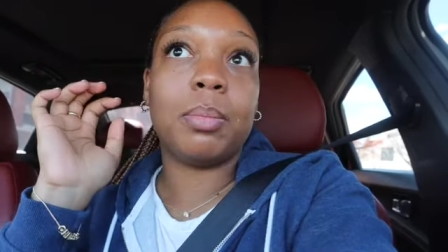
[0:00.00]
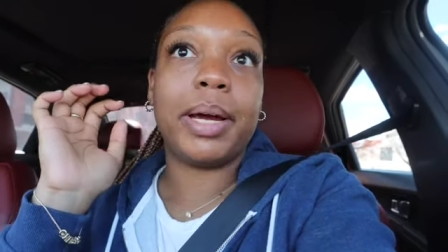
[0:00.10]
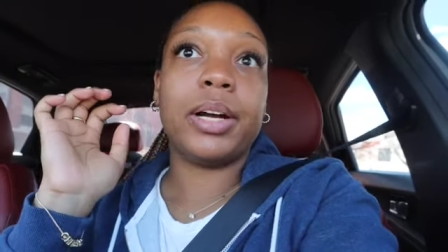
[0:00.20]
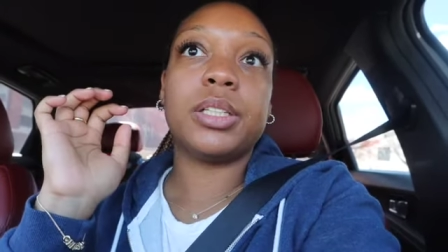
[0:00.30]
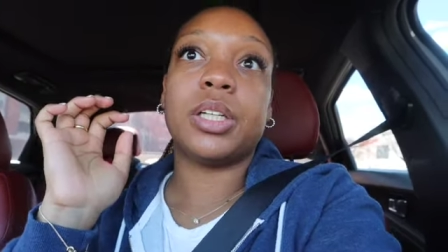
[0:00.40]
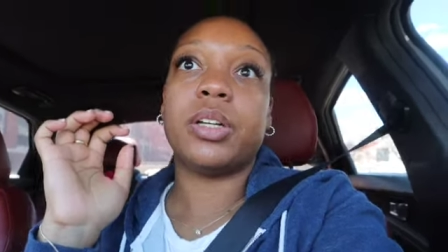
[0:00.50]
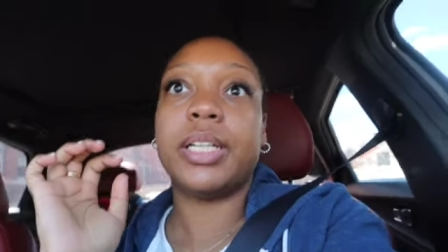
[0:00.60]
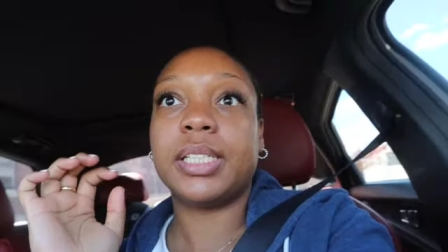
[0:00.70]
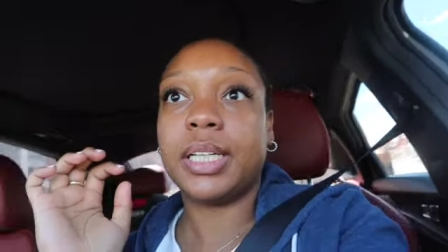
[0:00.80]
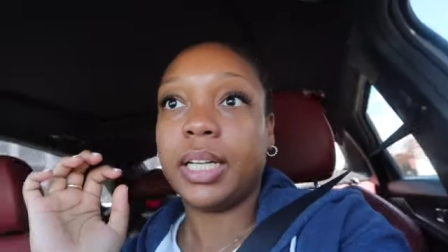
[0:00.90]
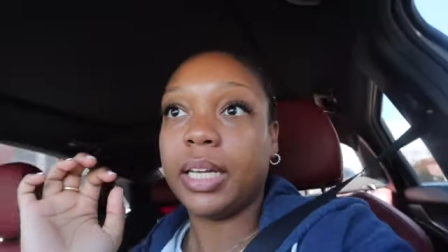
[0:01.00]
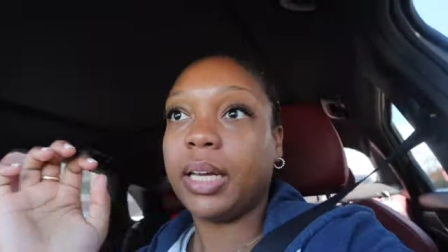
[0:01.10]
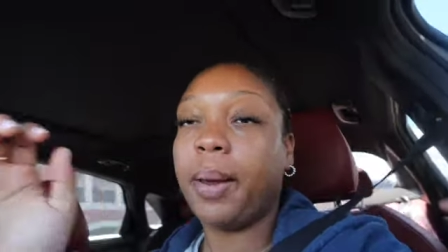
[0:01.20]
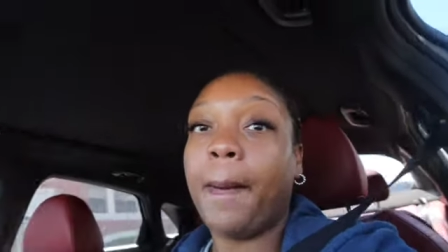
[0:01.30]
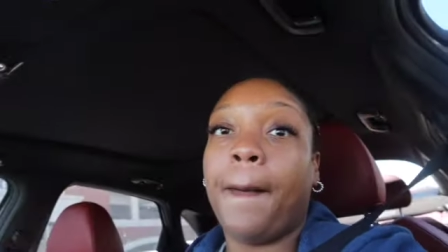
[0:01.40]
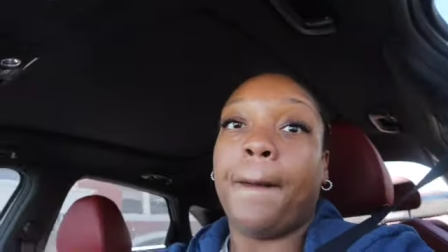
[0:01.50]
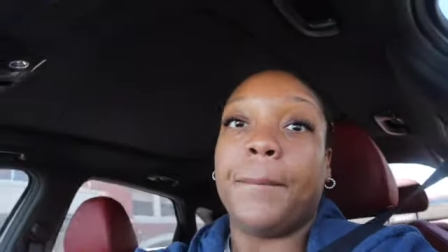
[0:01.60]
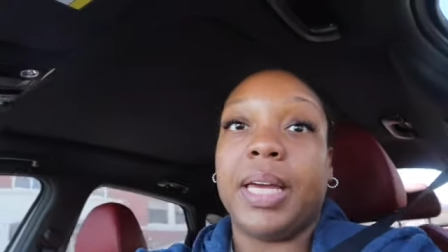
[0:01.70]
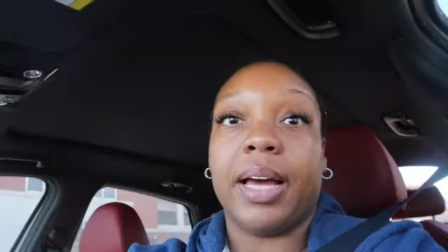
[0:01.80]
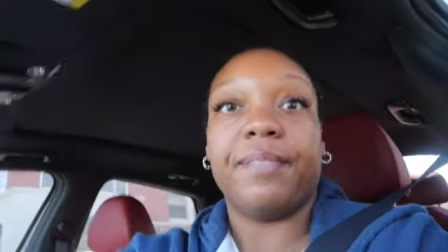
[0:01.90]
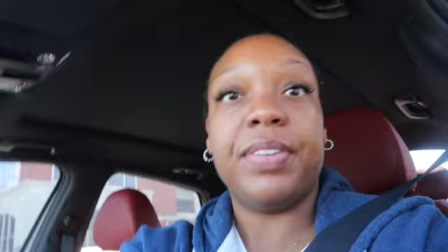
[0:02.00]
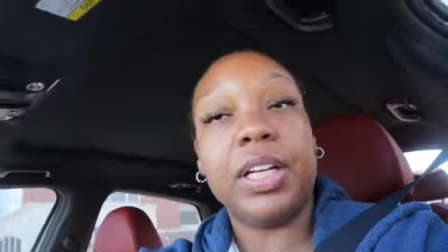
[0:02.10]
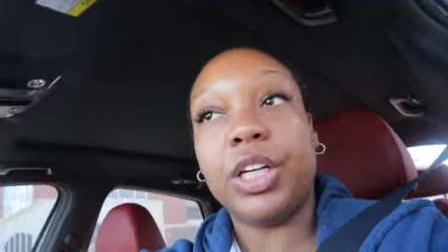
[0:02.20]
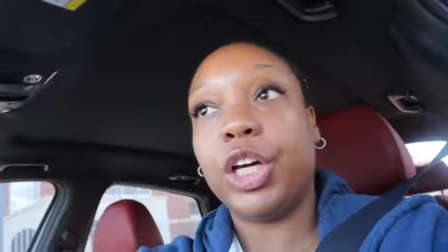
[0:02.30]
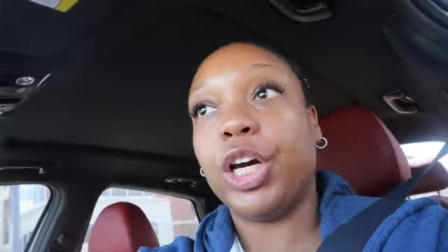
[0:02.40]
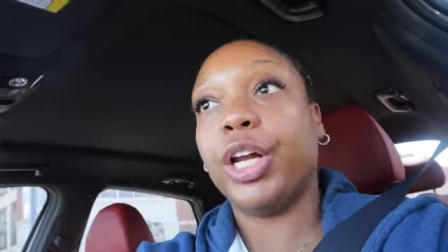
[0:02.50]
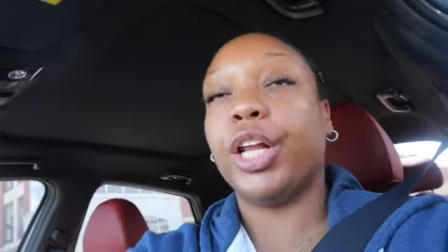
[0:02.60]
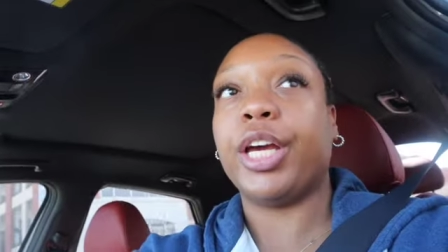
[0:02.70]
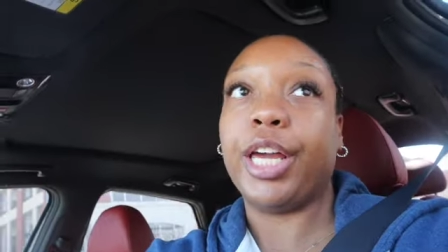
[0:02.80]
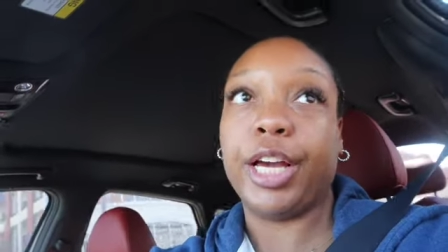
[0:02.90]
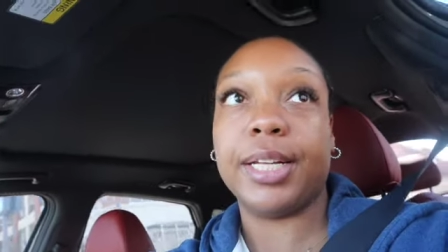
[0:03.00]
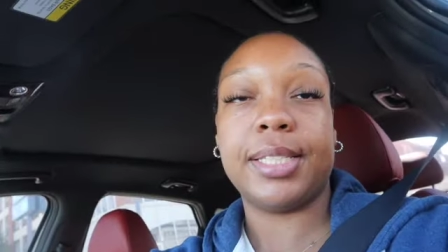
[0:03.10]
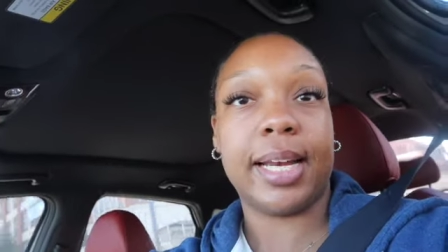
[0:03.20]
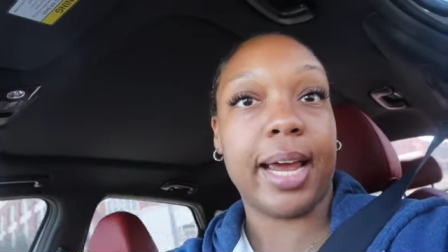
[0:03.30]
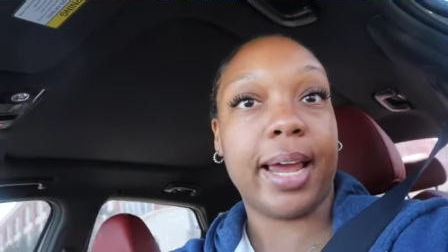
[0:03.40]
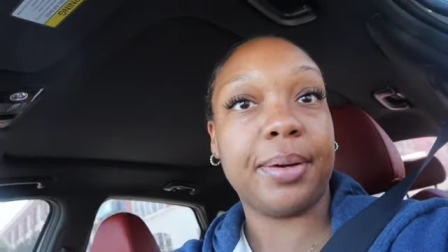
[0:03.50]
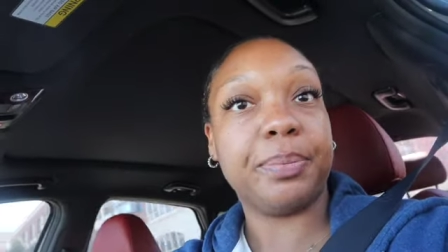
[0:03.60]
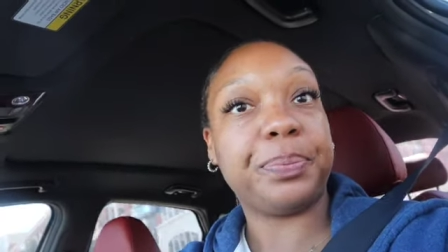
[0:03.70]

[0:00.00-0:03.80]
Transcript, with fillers: my hair is all nice and clean but yeah feeling good looking good today